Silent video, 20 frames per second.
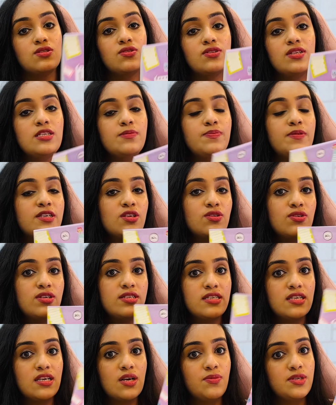So this particular
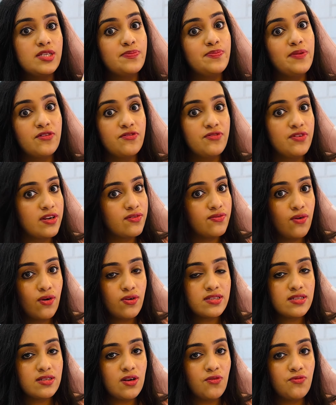sticker is perfect for
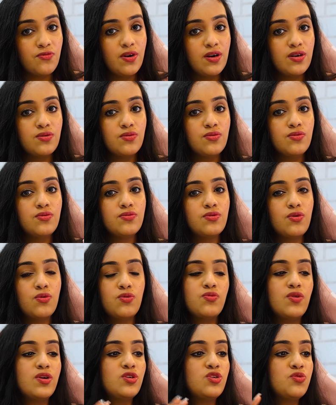someone who don't
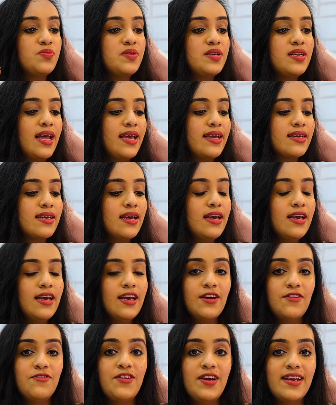want to be like
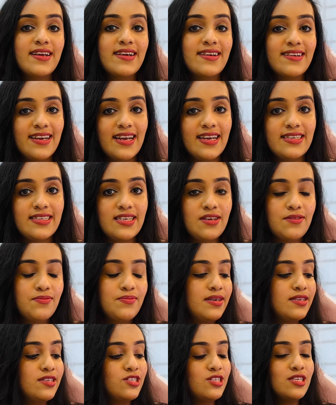very creative
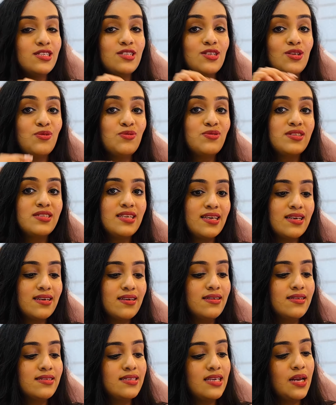but just use
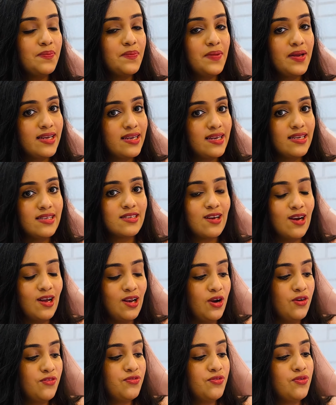stickers and make it
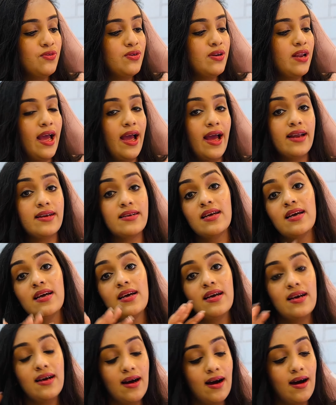colorful and
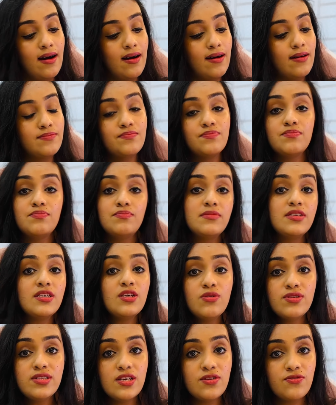uh,
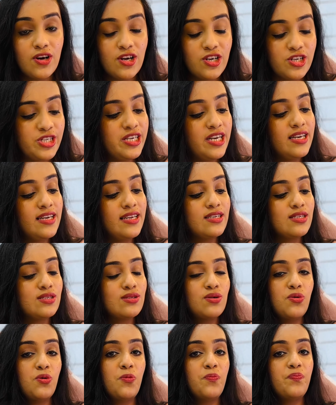use it functionally so